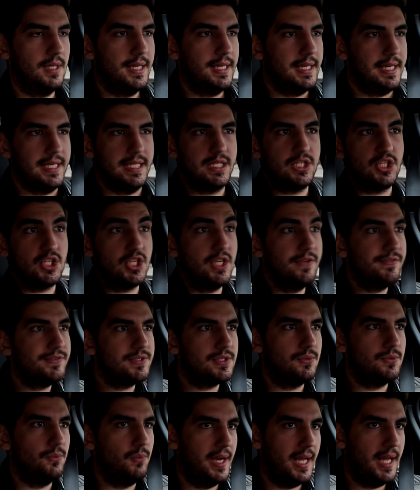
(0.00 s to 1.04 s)
it
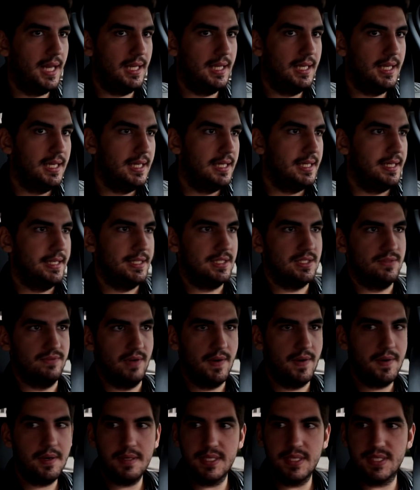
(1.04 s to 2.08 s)
shifts well, it's
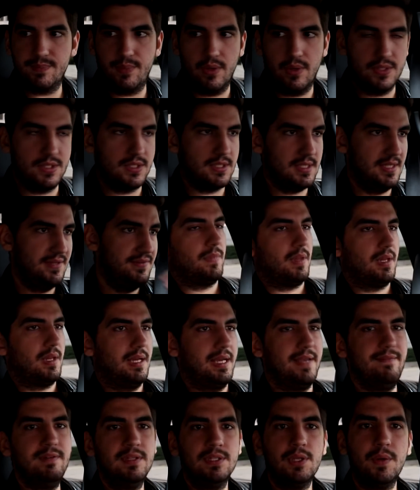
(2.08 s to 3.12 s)
very responsive.
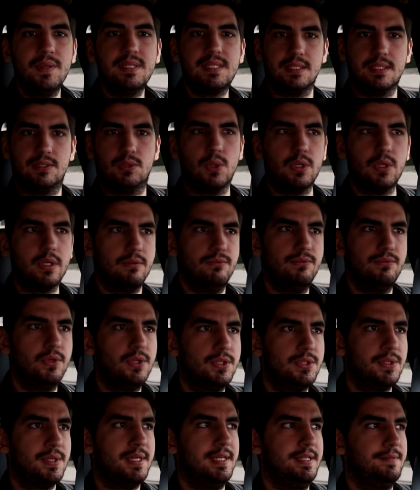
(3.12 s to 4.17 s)
Even though it's a torque
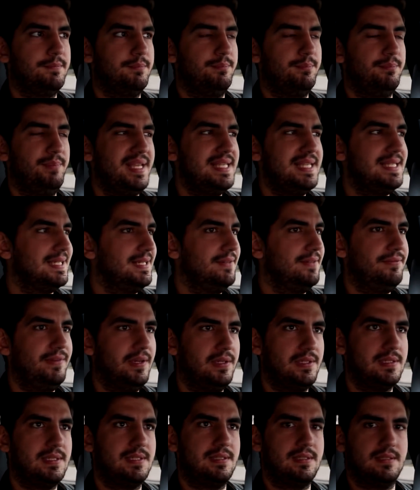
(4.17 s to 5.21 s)
converter, it basically
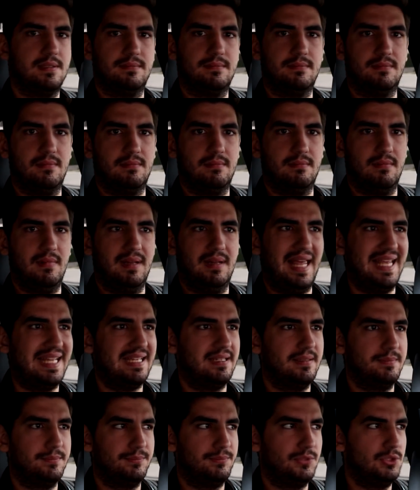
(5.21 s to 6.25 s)
feels like
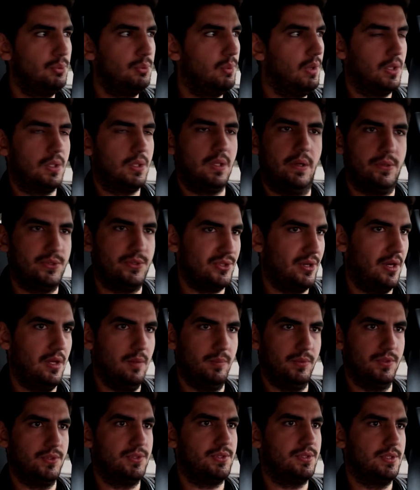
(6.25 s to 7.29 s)
a dual clutch
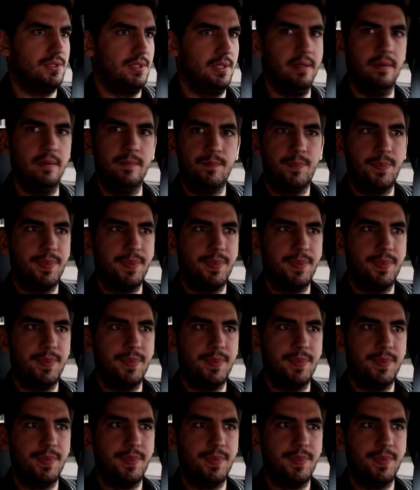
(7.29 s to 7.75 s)
almost, you know?